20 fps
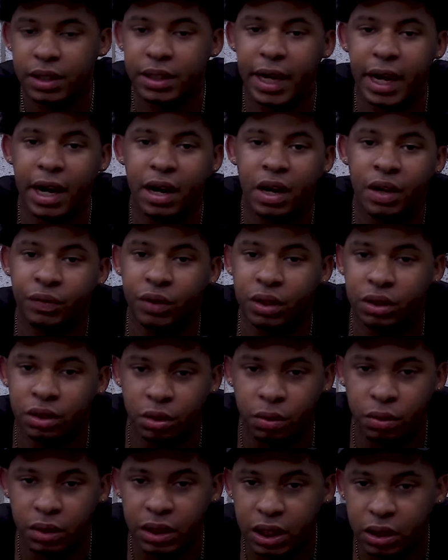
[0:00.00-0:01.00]
Now, if you're
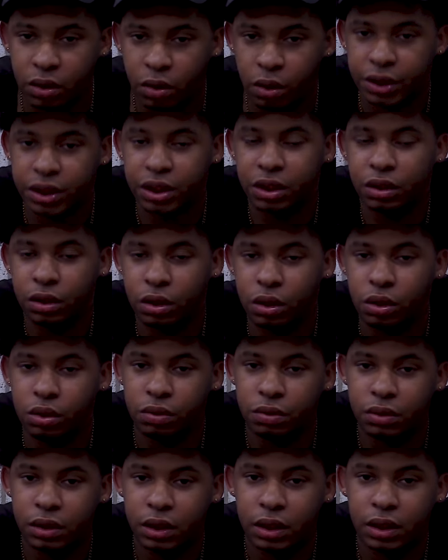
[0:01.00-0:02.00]
doing it on your
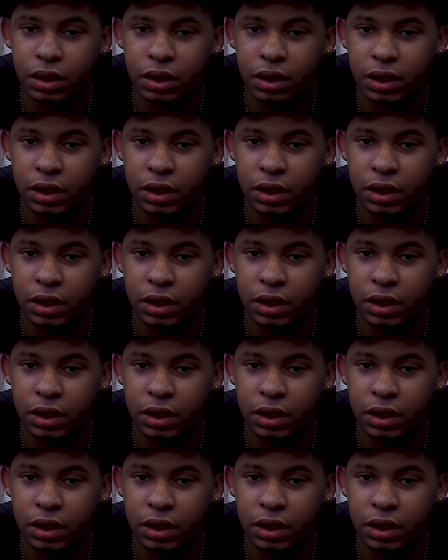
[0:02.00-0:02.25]
own,